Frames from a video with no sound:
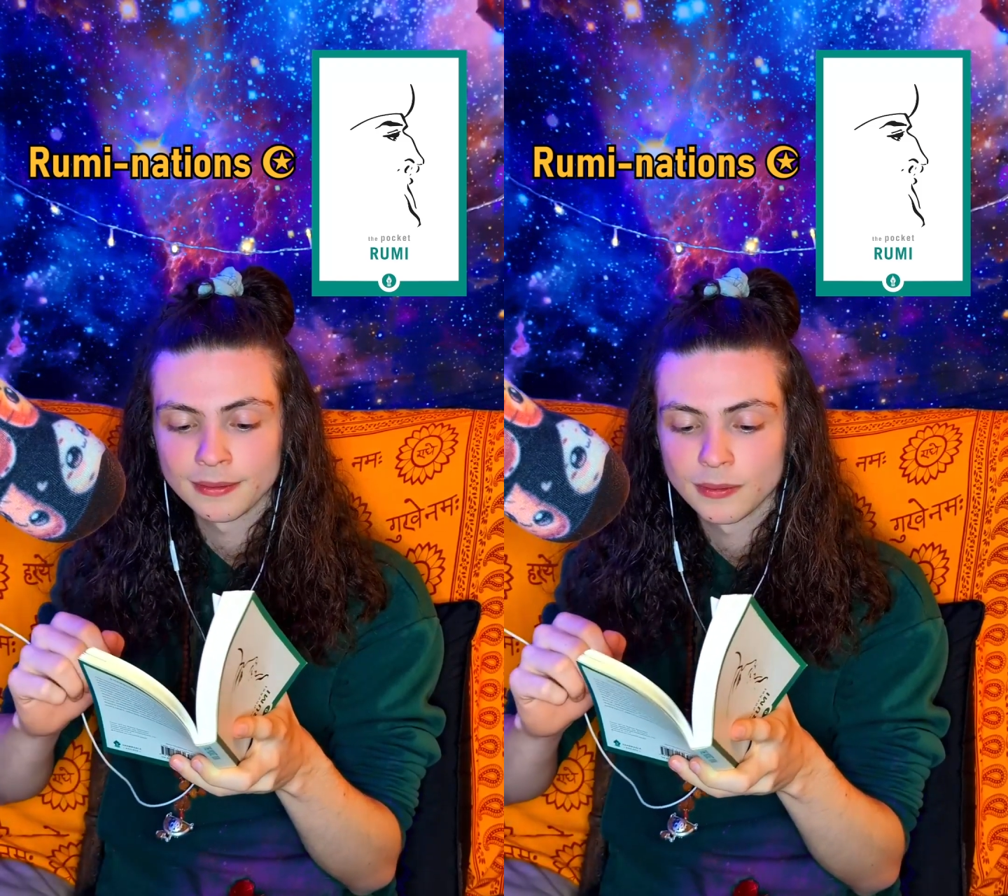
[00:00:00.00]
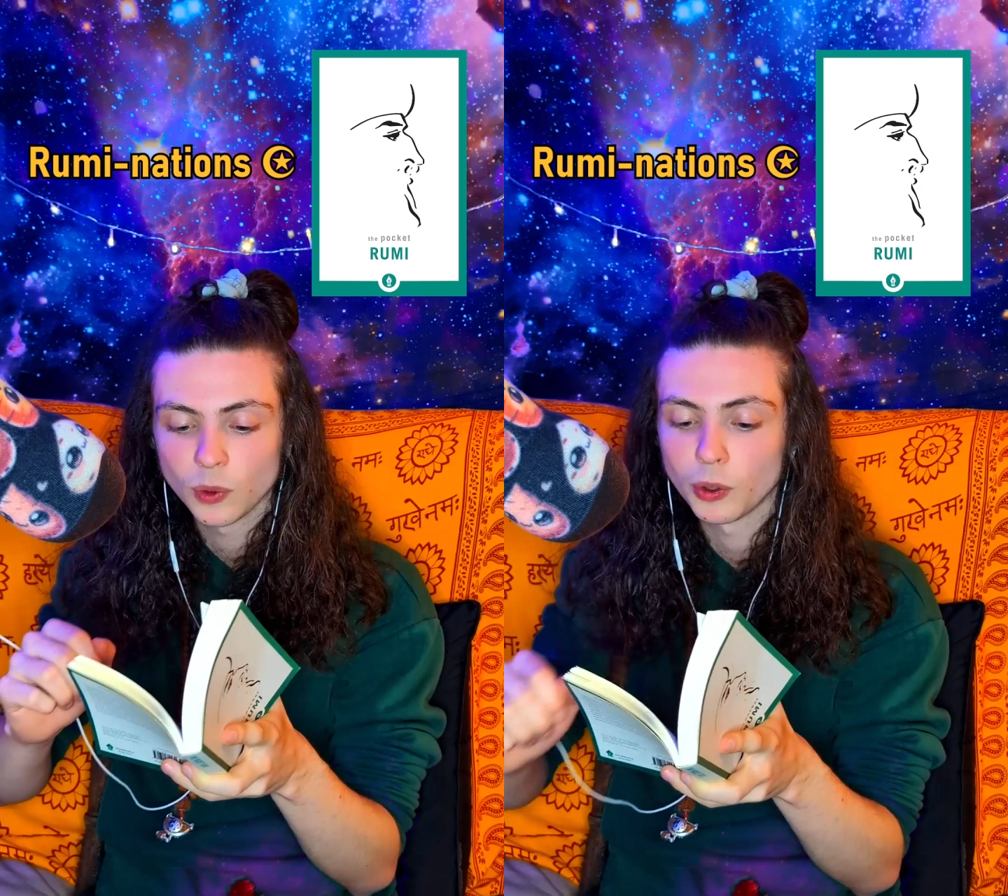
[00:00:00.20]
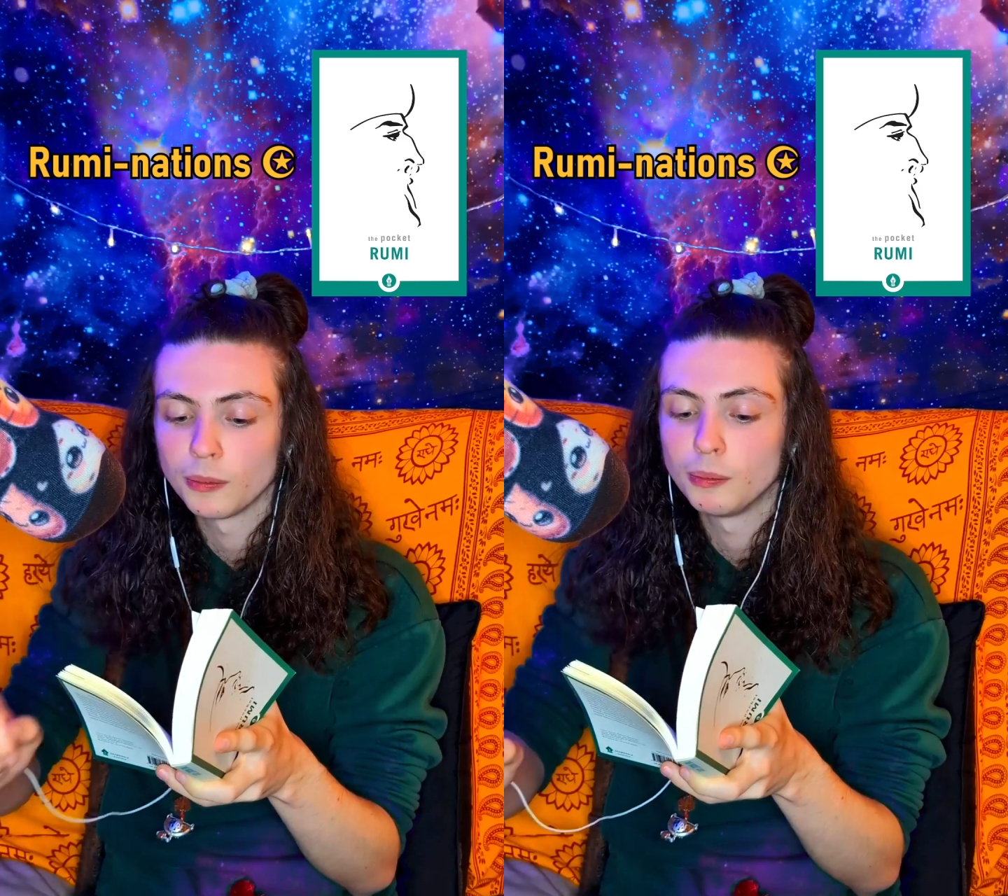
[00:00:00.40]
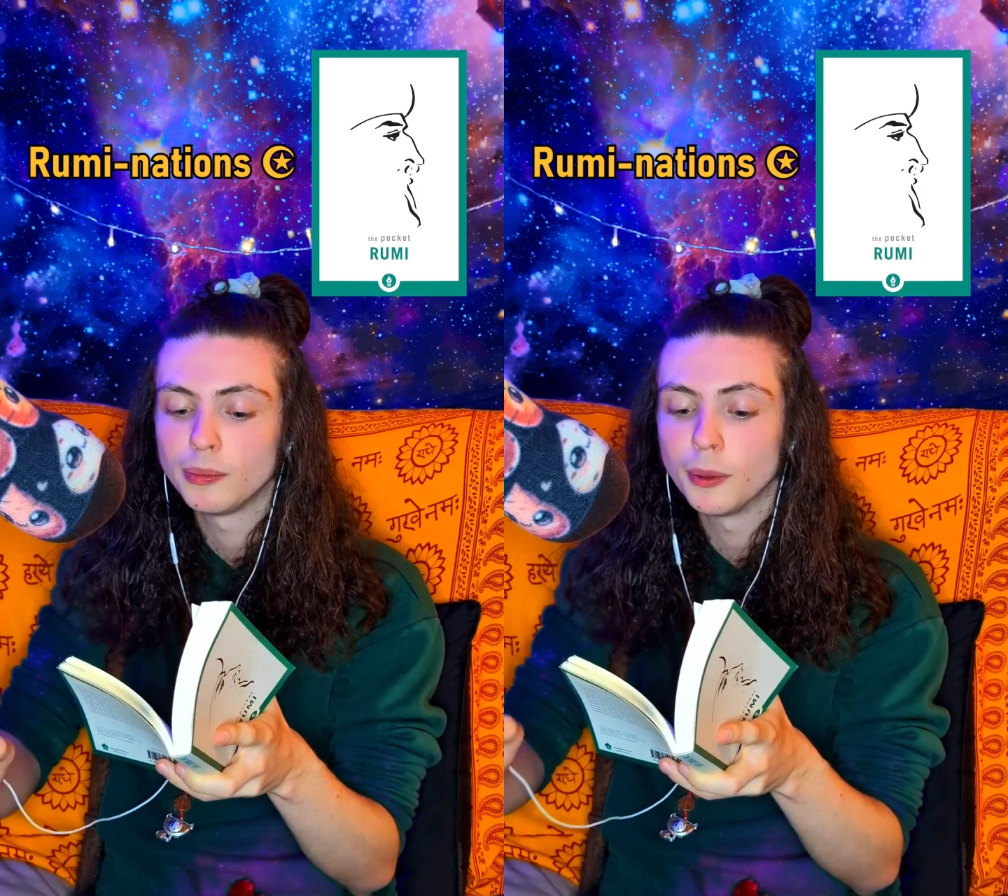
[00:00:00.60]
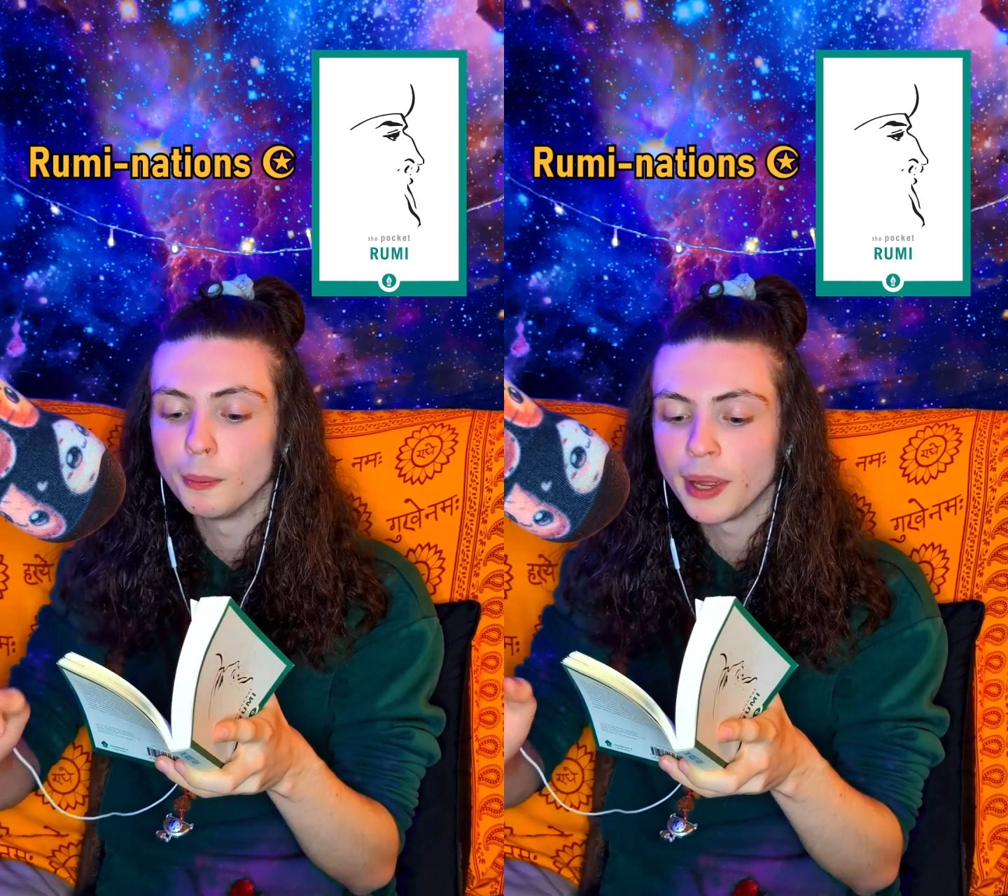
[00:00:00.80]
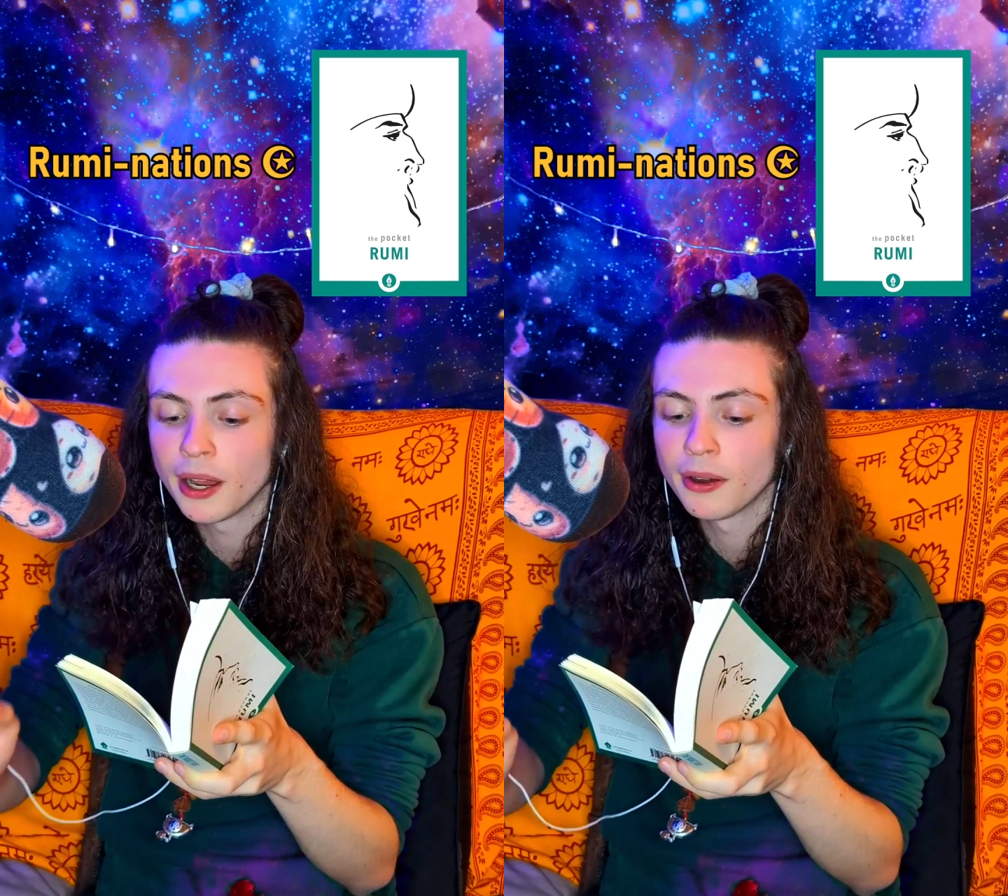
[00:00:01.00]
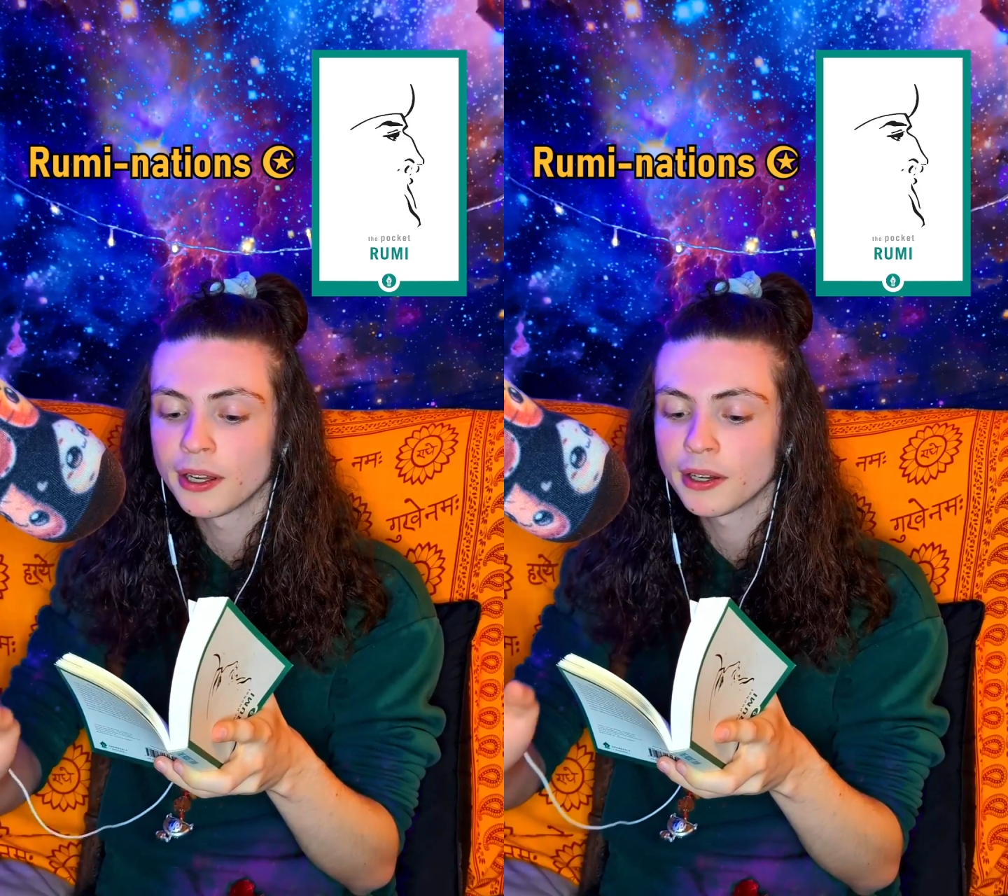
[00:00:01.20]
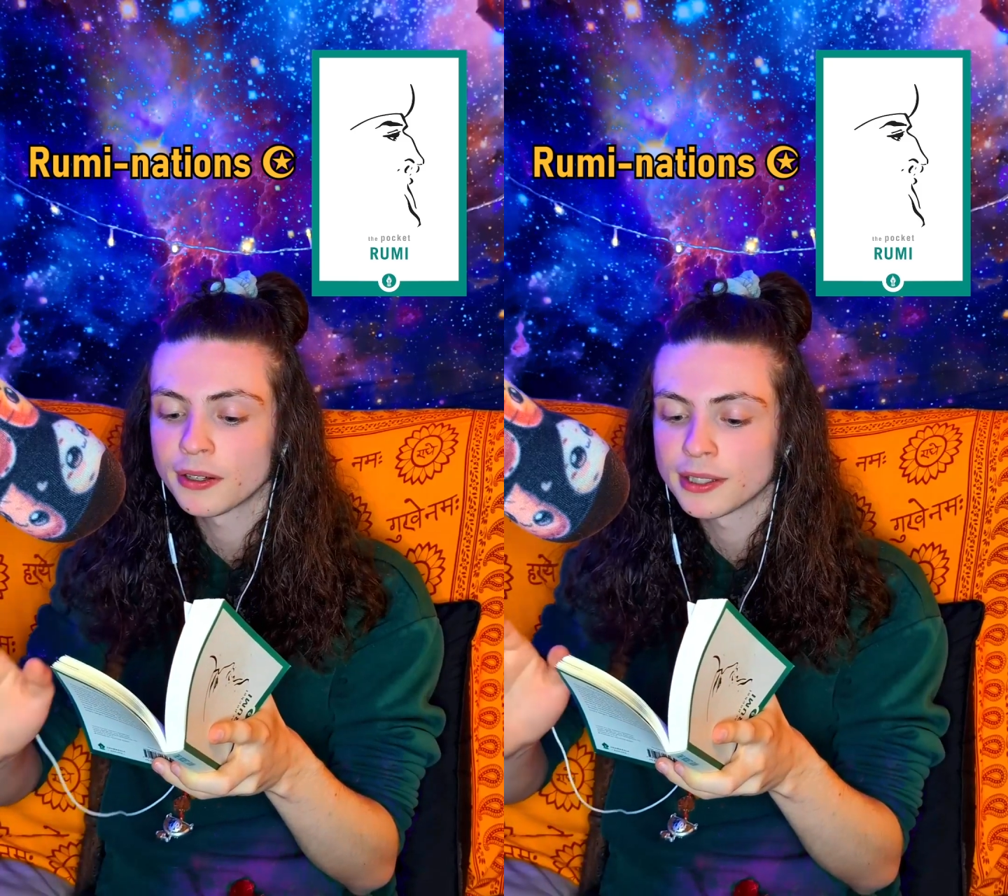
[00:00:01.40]
When the
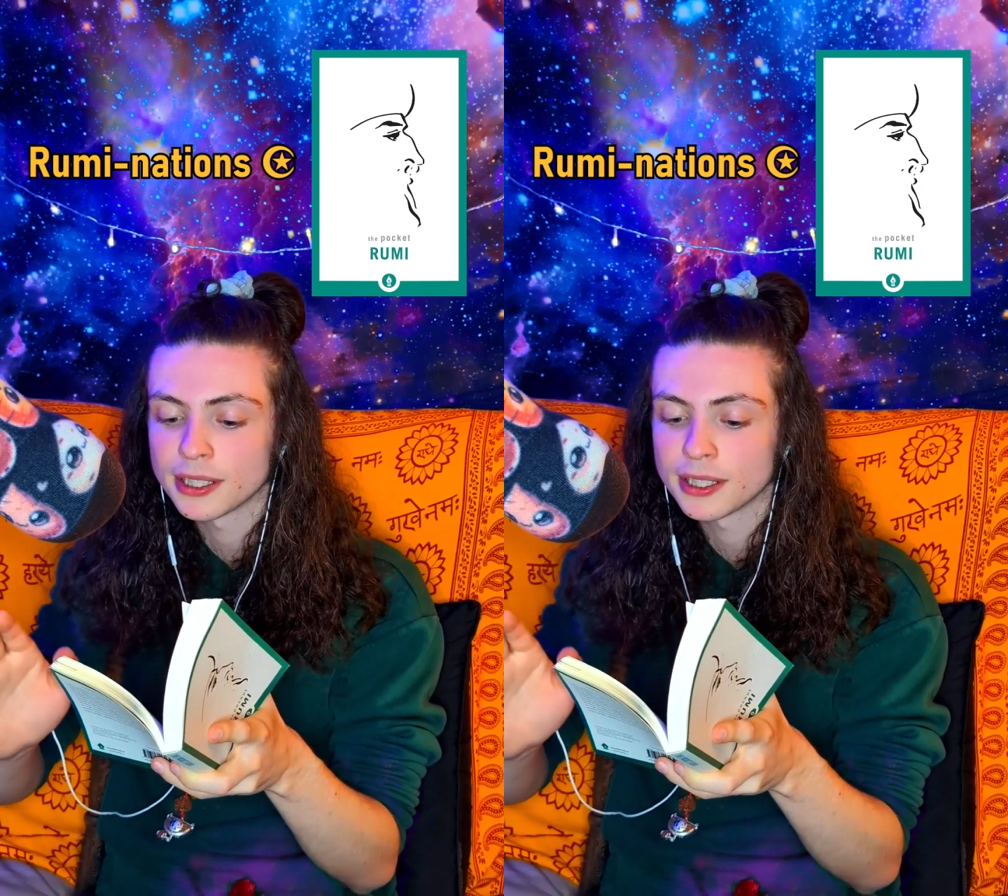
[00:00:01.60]
barriers